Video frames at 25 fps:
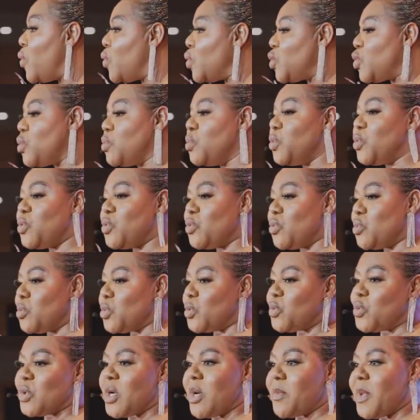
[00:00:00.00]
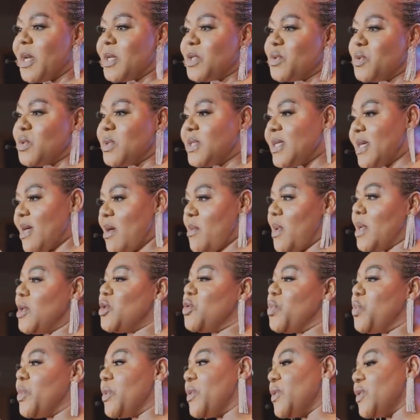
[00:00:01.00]
Ubuthuntu ngabantu,
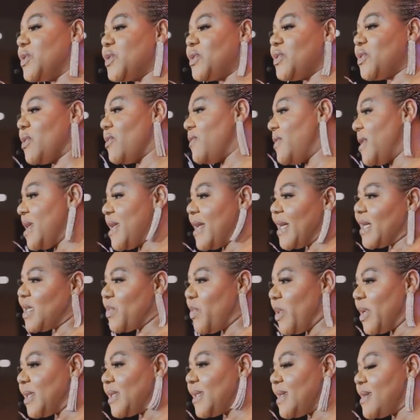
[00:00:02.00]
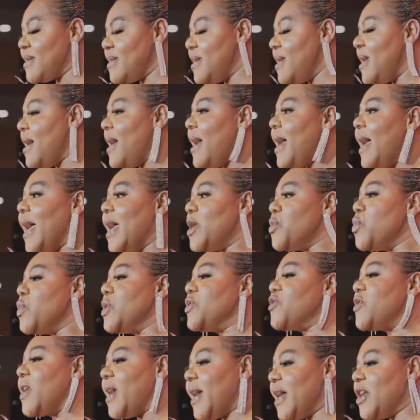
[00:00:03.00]
singabantu because of the next person. And
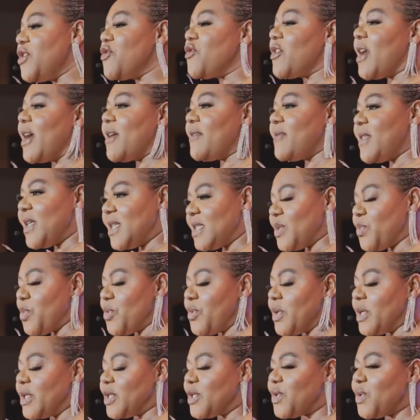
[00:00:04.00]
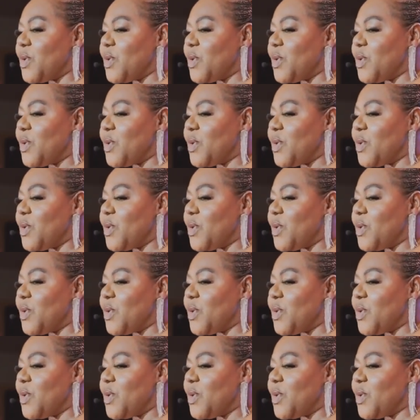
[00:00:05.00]
we try and drive that spirit.